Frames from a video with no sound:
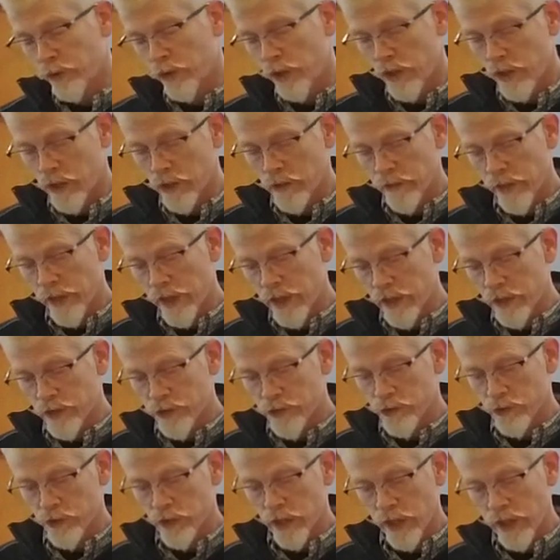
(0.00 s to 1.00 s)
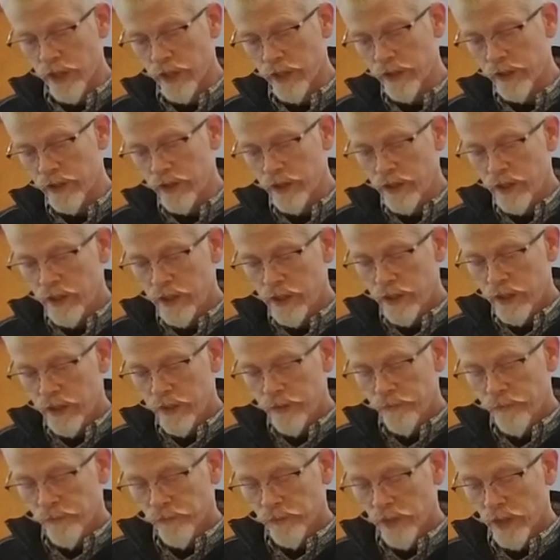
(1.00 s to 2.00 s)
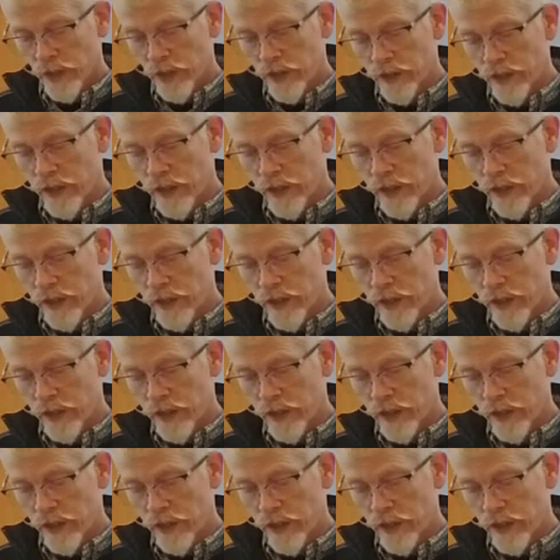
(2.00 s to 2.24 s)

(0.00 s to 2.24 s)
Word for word: young man is slain. And